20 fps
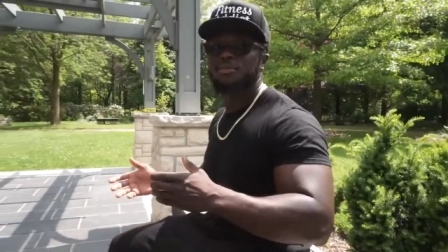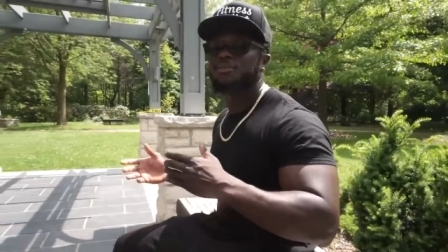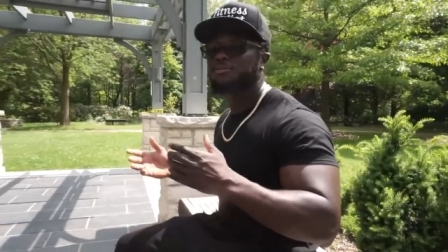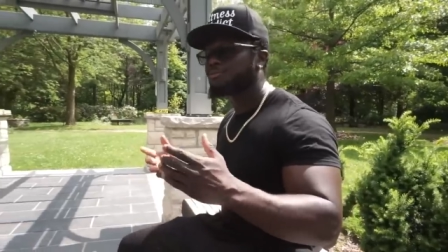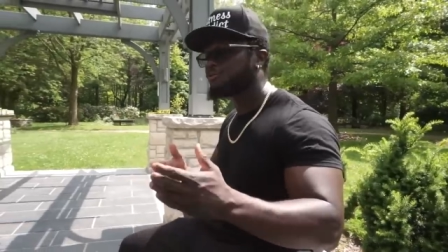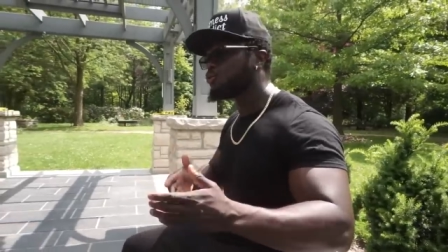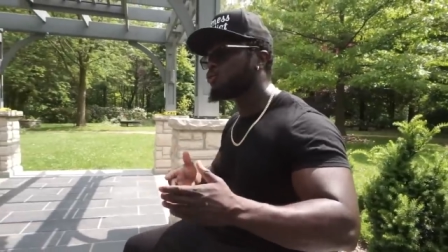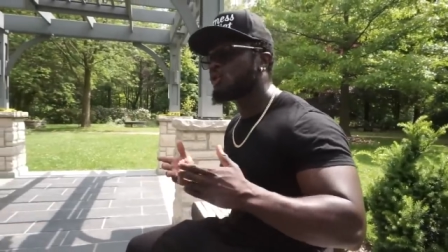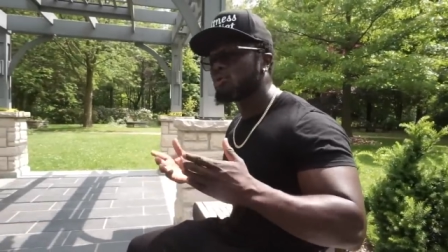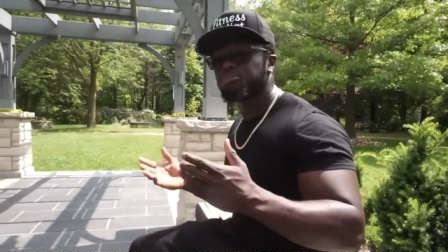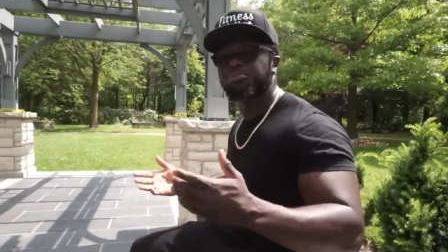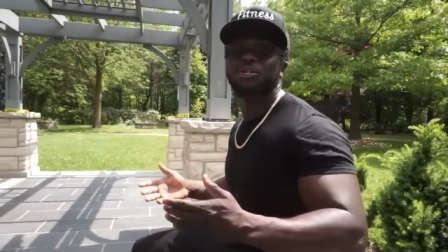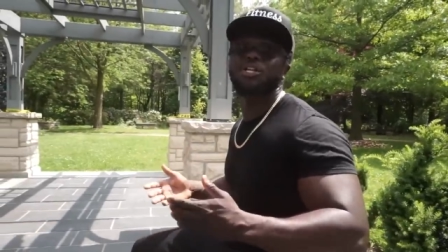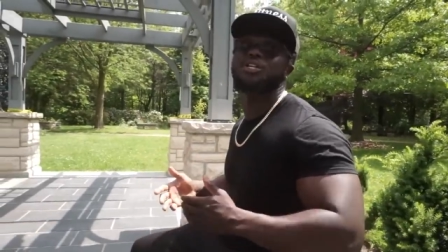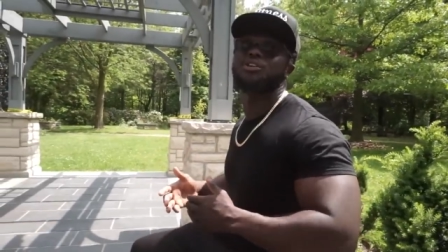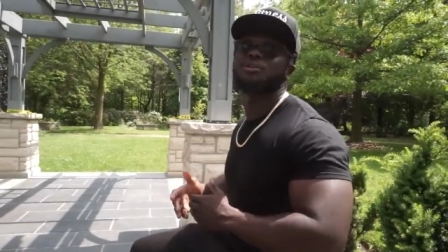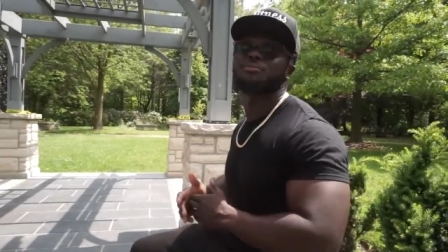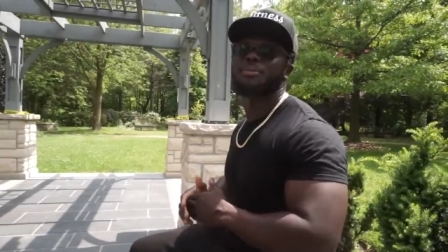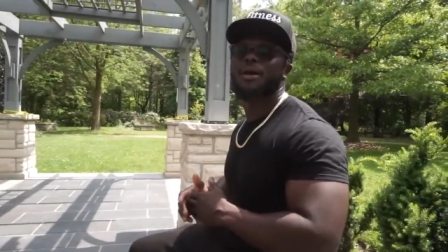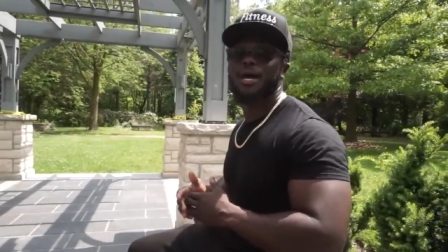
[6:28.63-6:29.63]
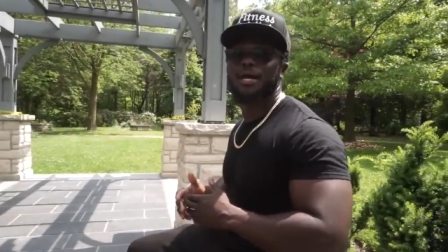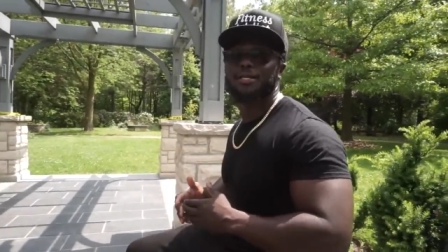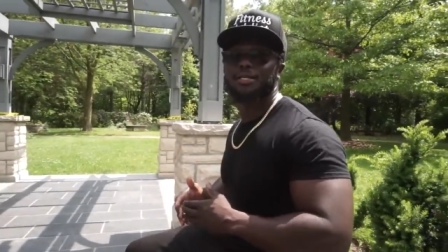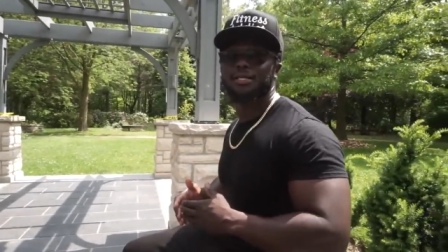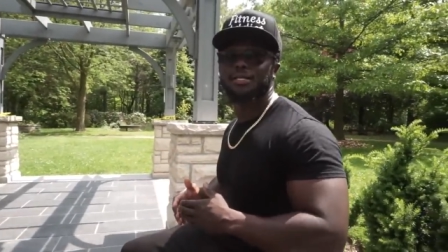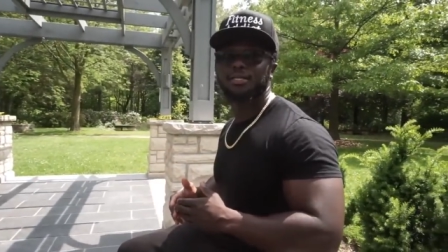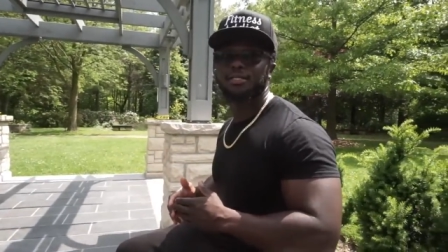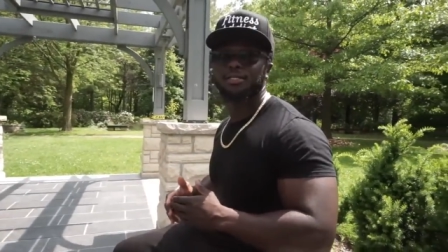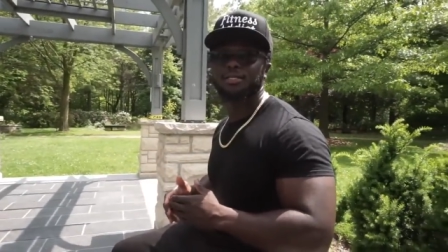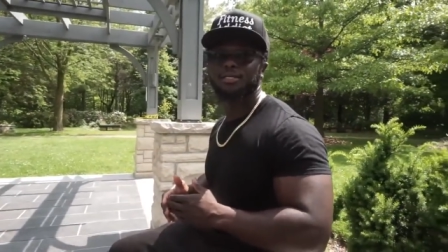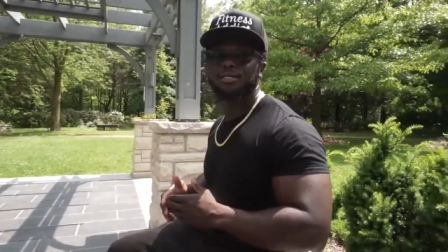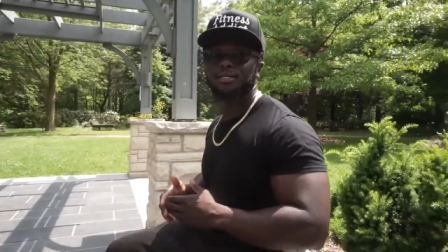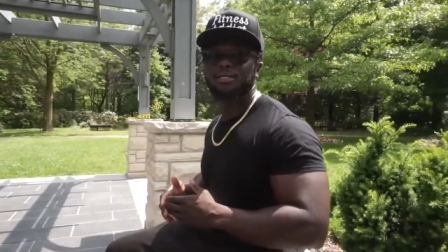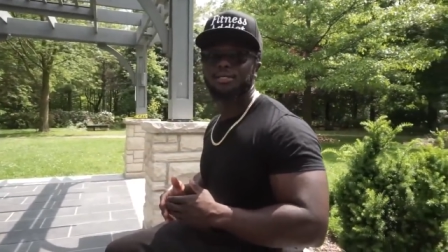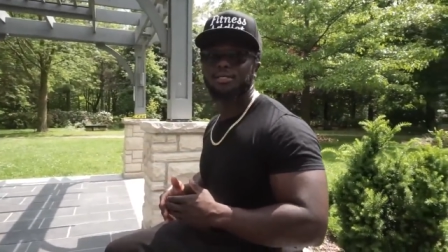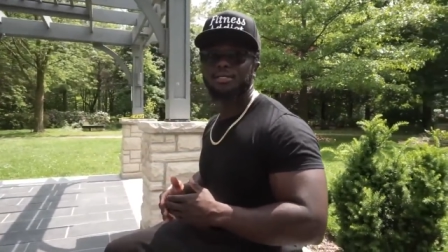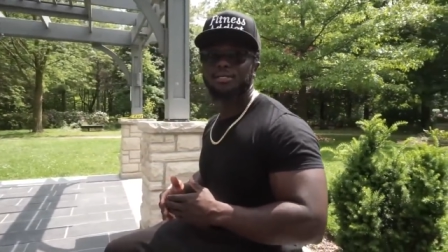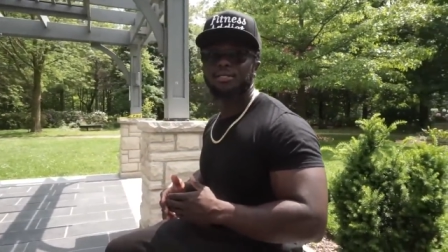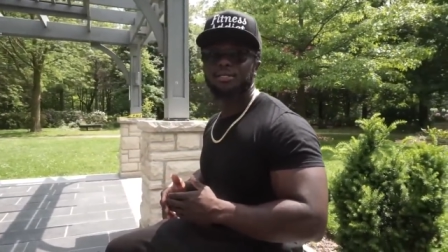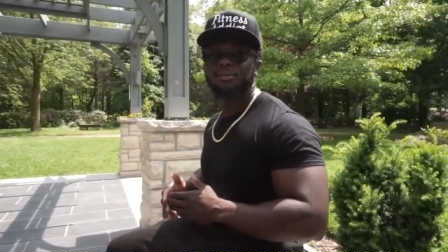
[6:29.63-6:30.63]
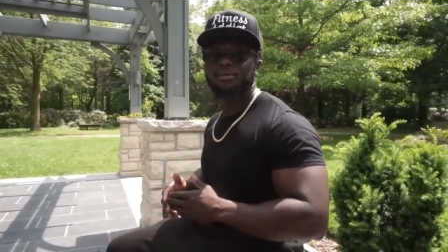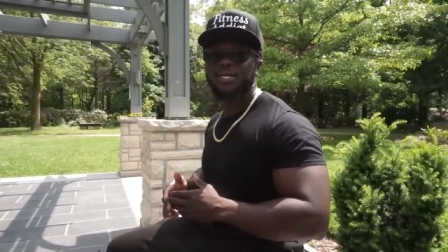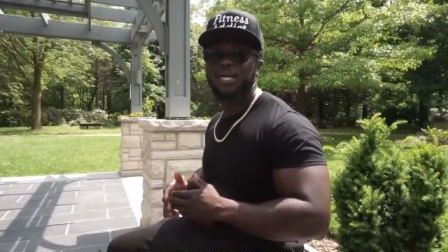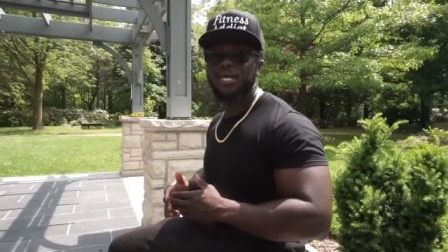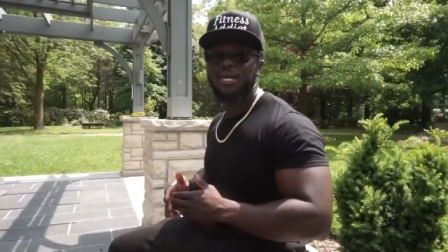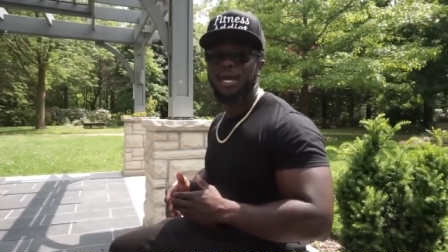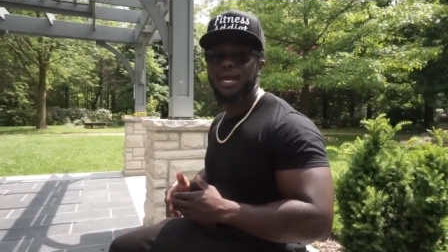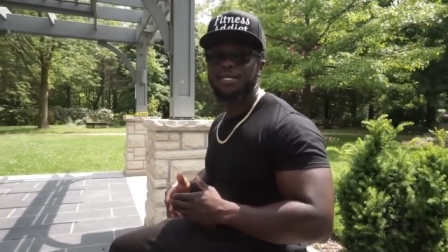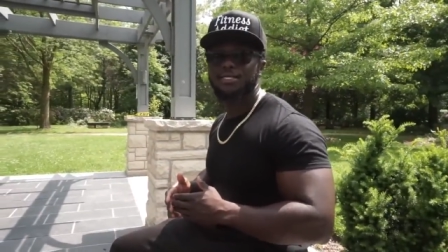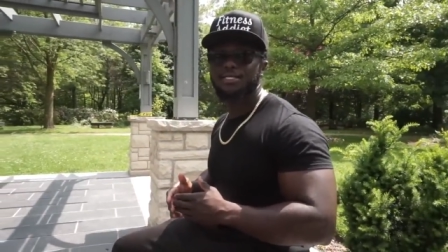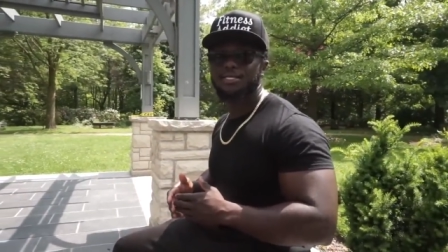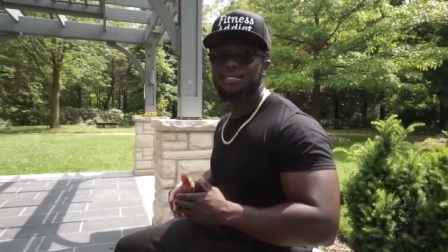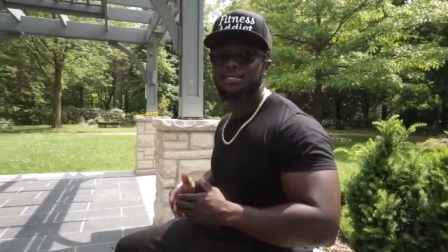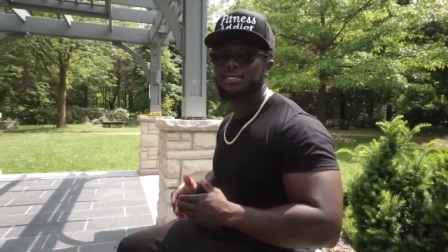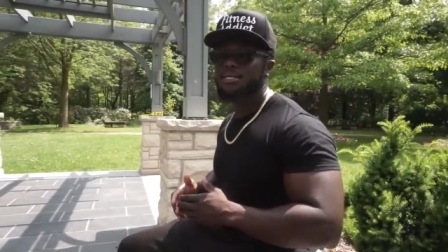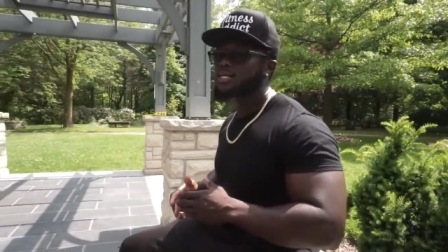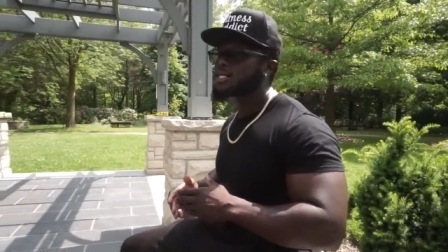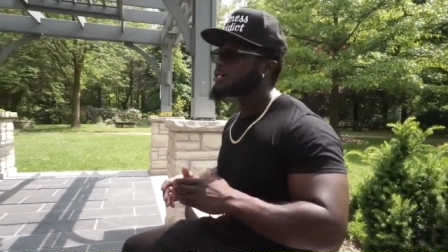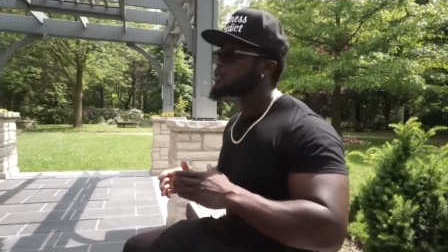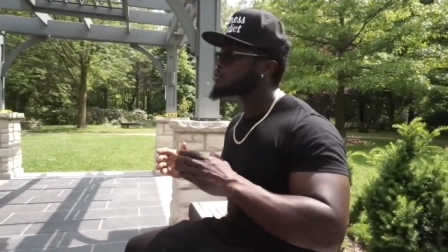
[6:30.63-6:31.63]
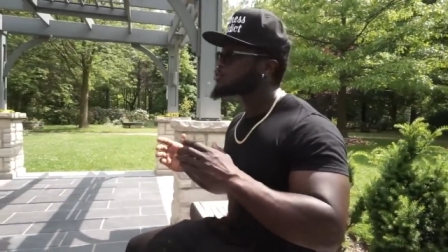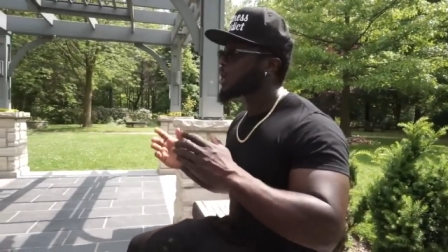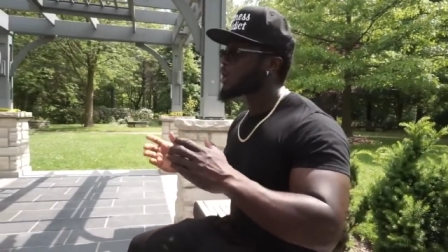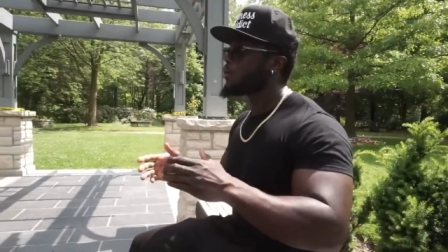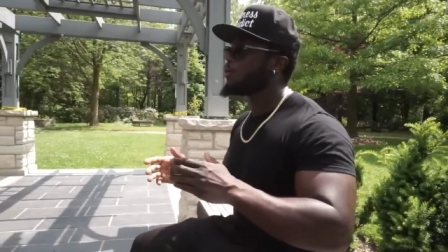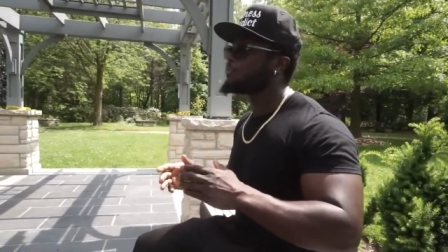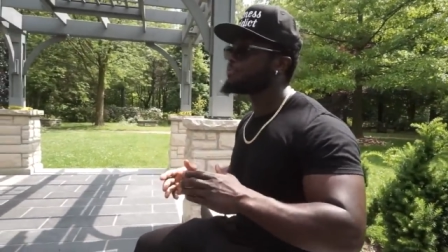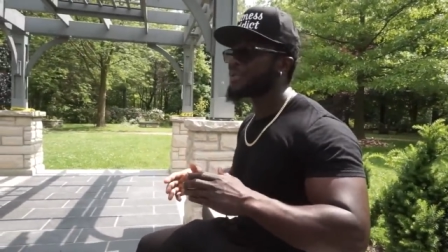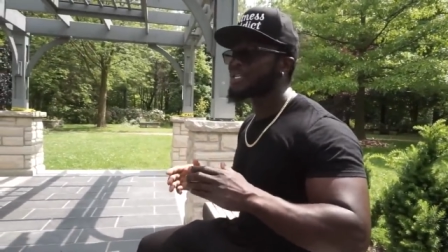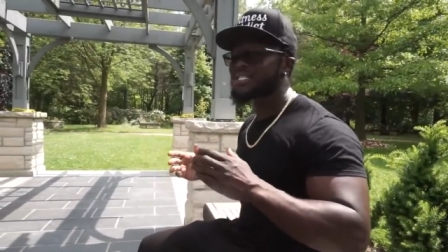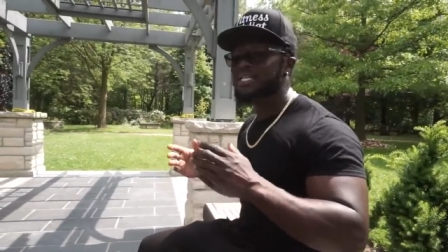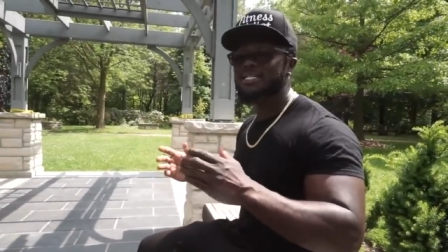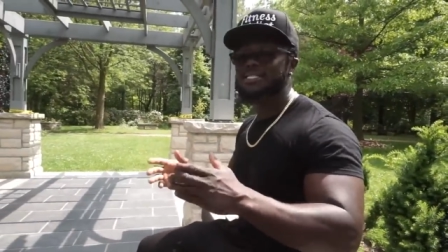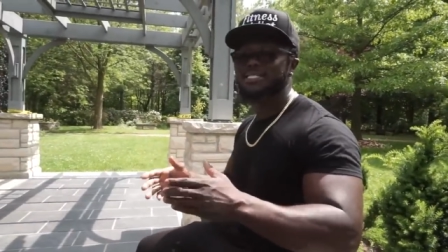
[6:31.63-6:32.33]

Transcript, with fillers: of the food you put in your body. Okay, guys? So I hope this